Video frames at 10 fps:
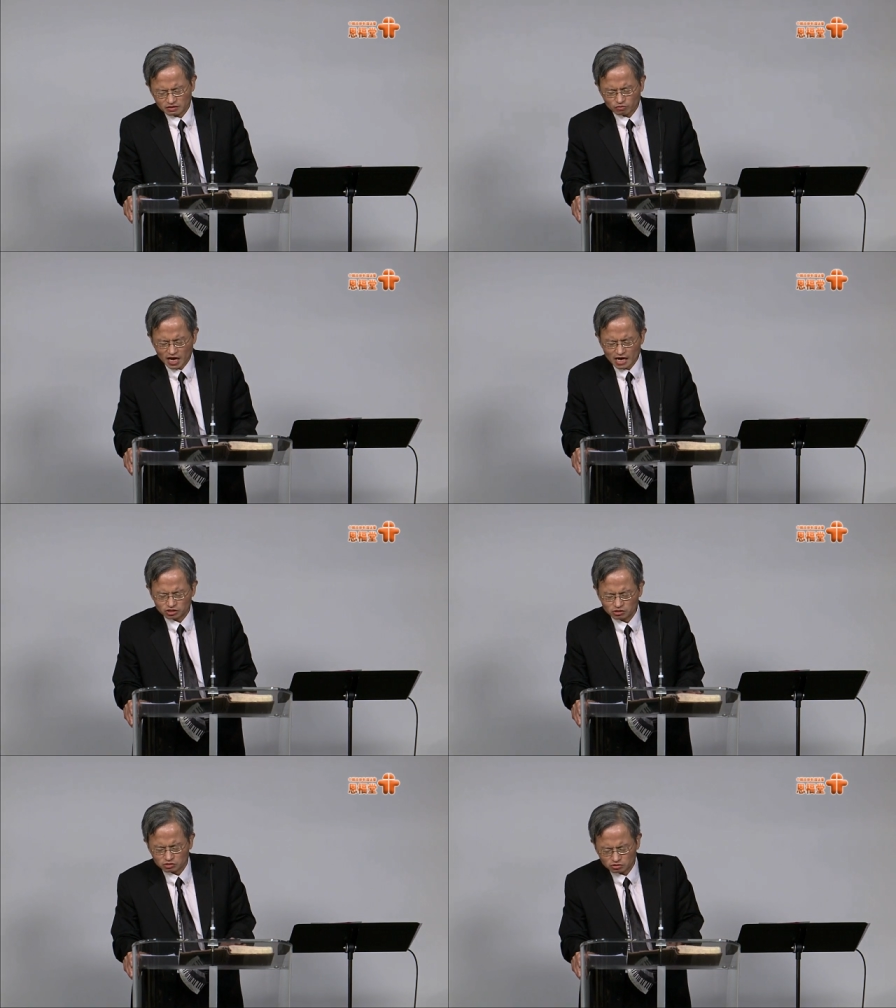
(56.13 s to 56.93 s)
We ask
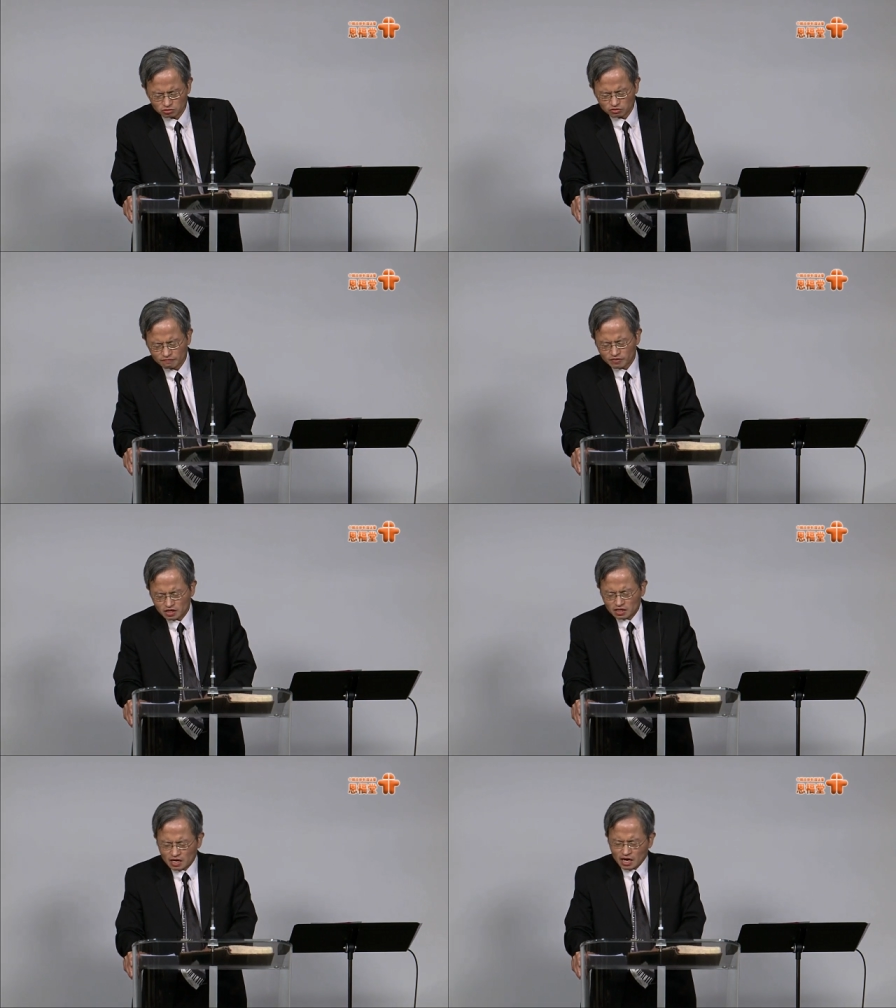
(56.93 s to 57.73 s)
you to
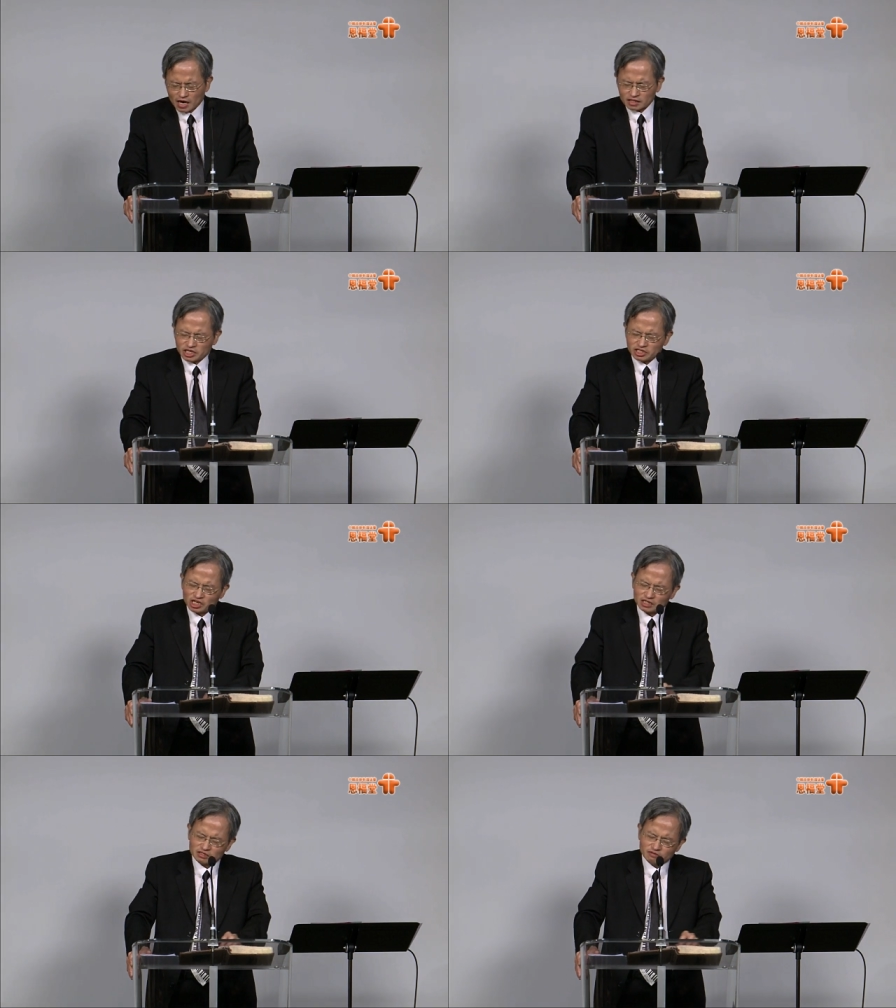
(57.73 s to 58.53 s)
uh, teach
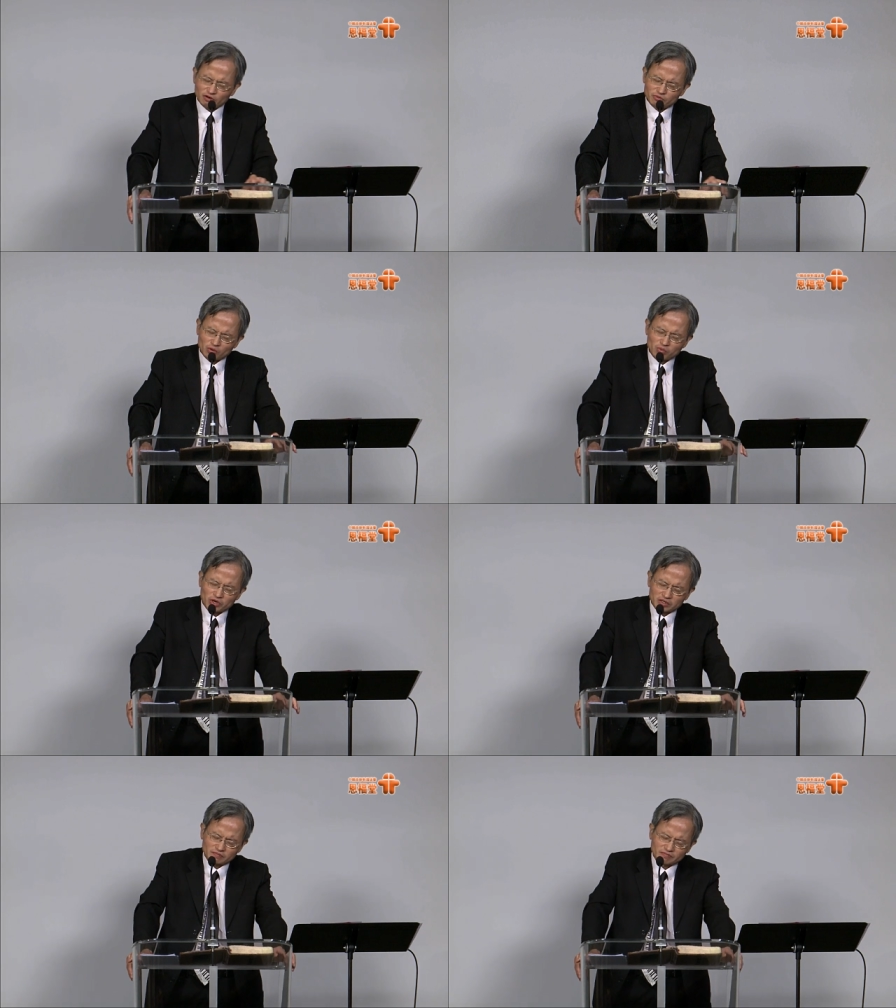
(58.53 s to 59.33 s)
us from your
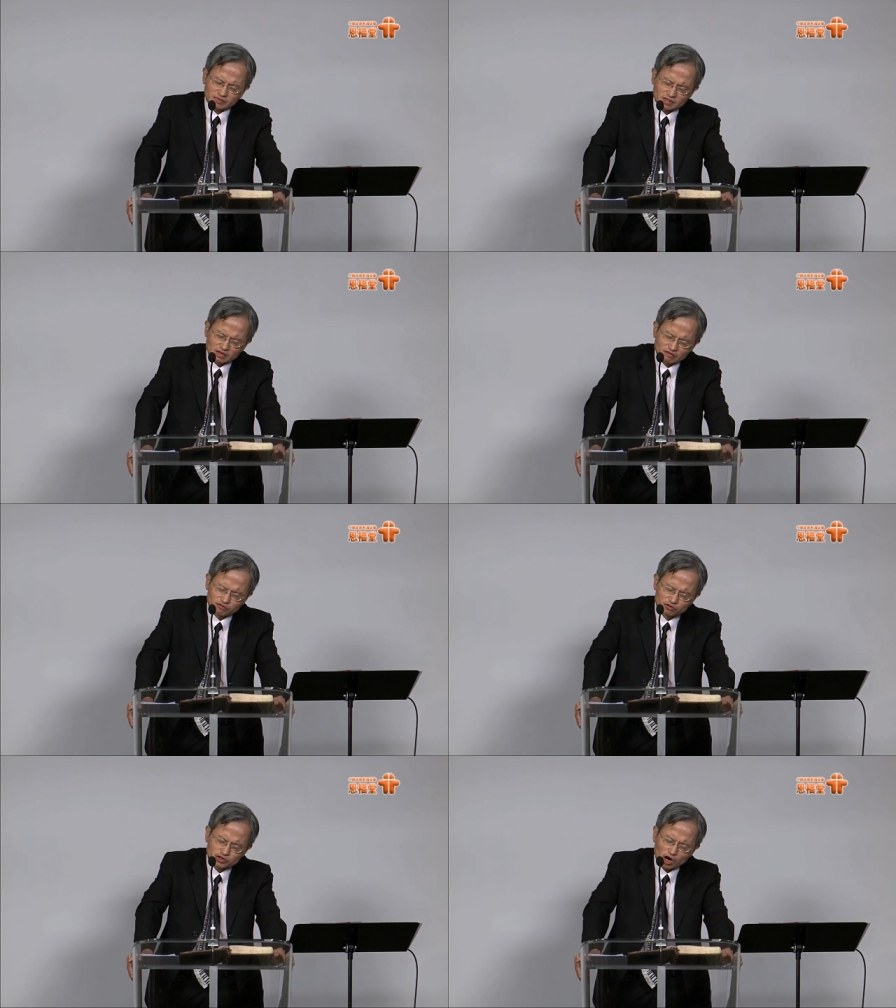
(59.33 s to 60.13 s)
word
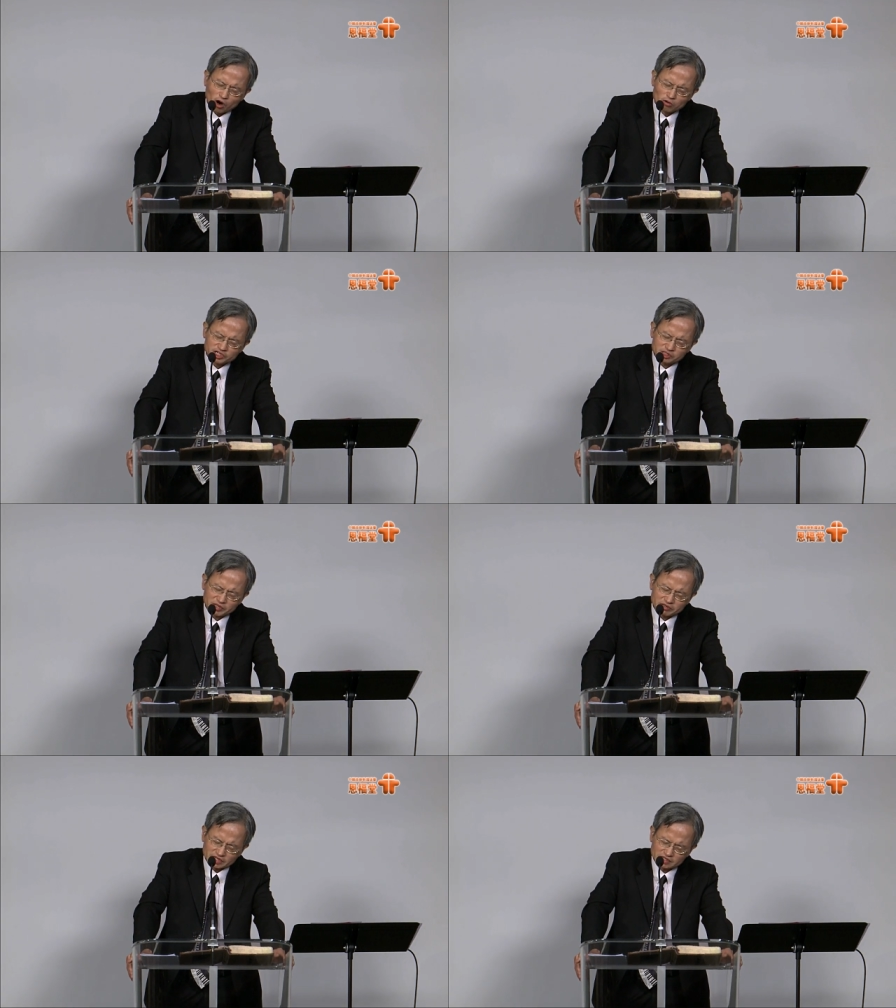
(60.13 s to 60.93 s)
through your Holy
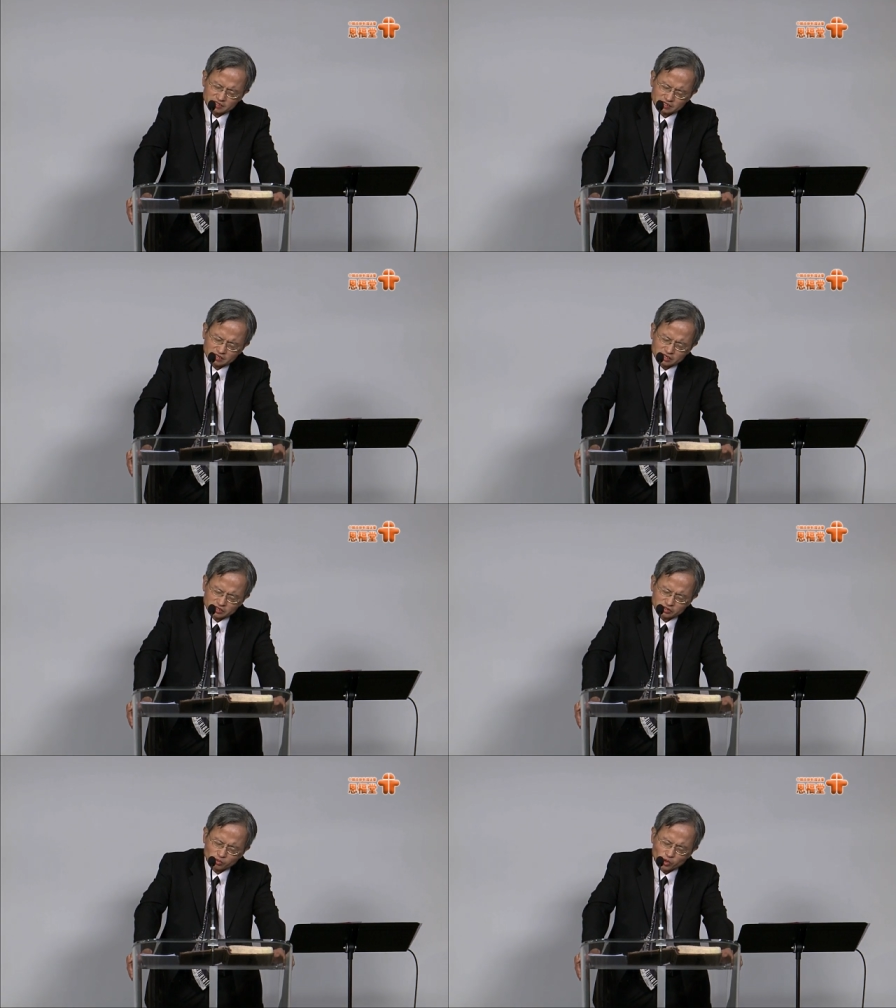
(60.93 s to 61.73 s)
Spirit,
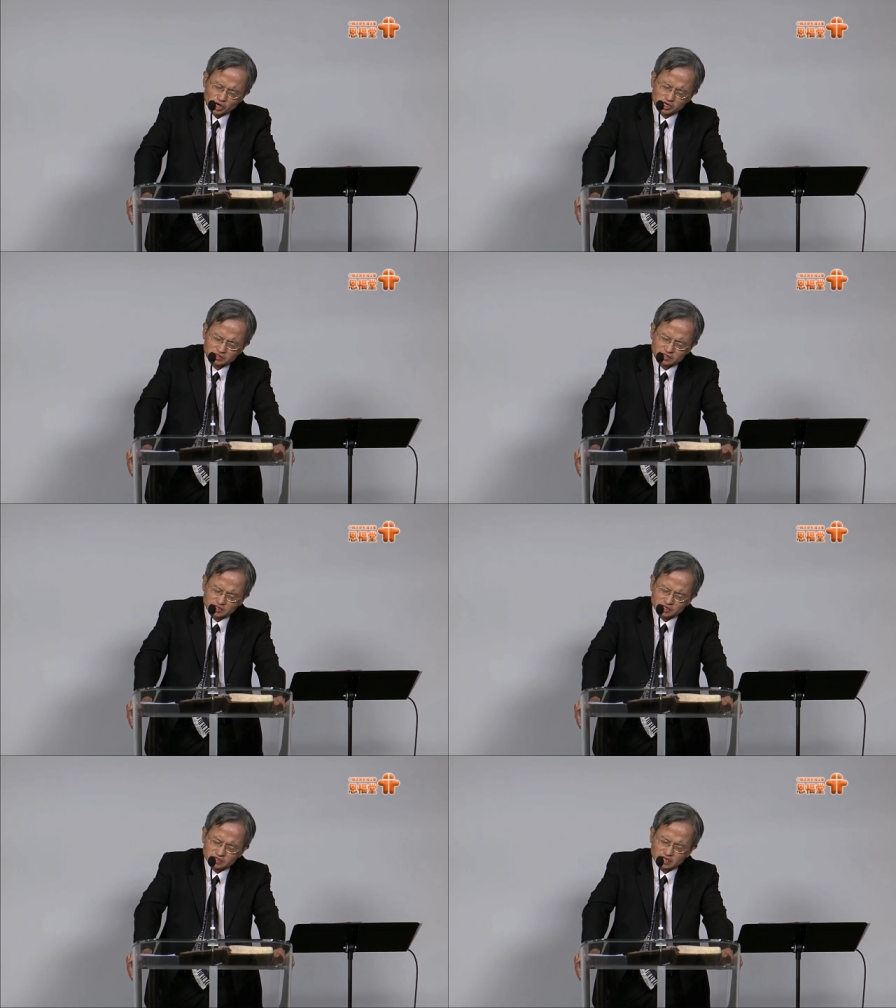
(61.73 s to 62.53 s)
the word
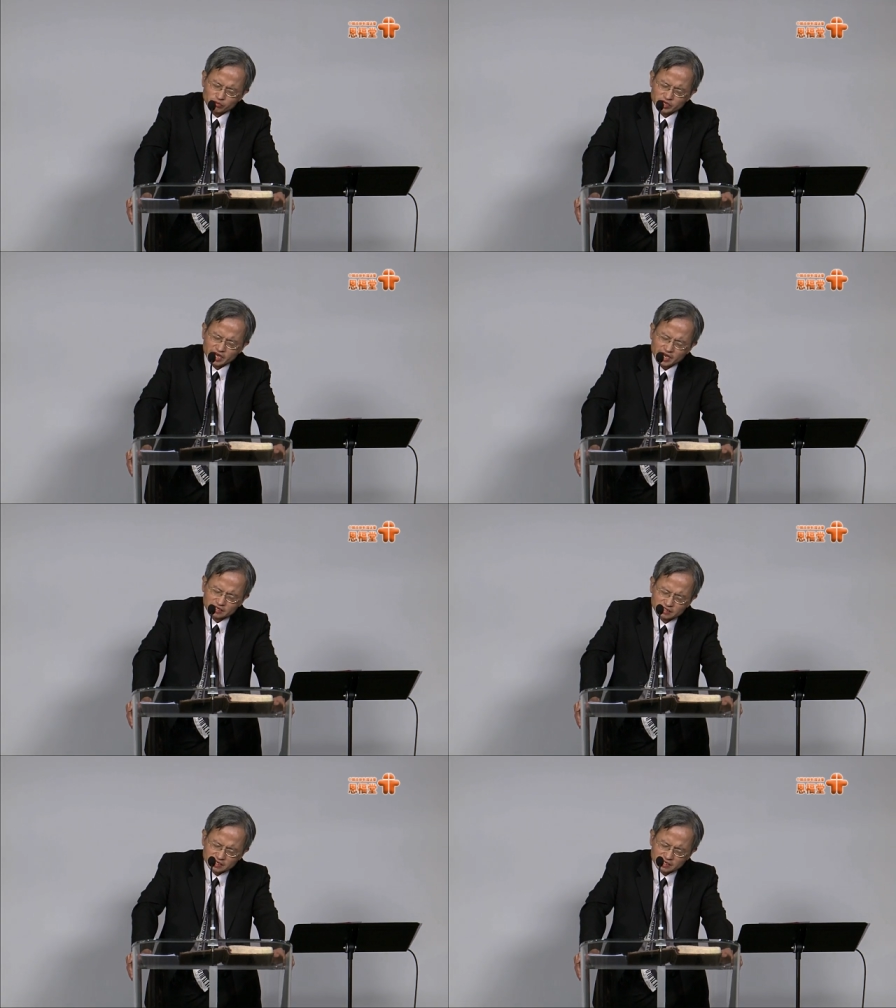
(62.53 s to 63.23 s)
that we can